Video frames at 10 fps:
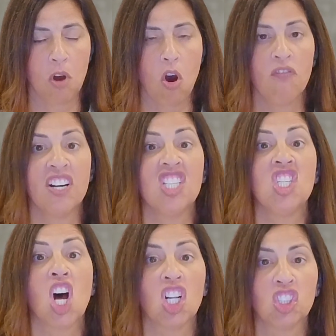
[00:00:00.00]

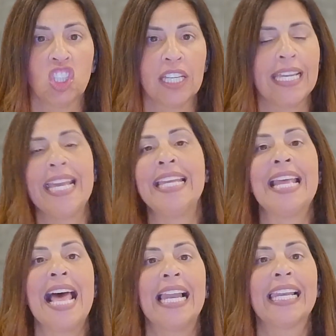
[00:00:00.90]
overindulging in
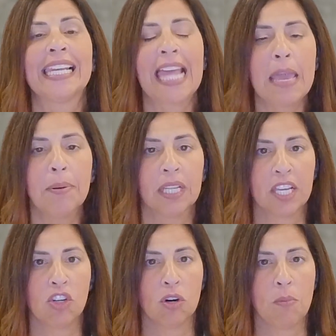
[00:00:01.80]

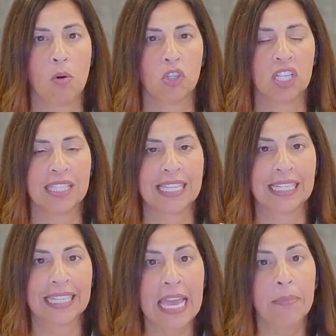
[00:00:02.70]
labeling your emotions and
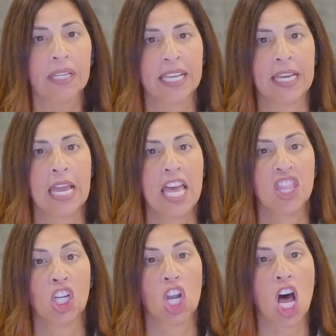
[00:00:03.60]
labeling
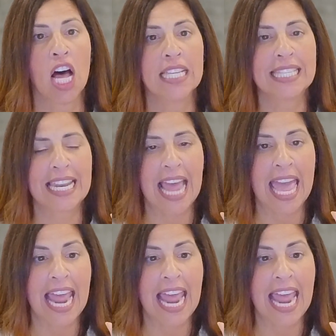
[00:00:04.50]
the loss and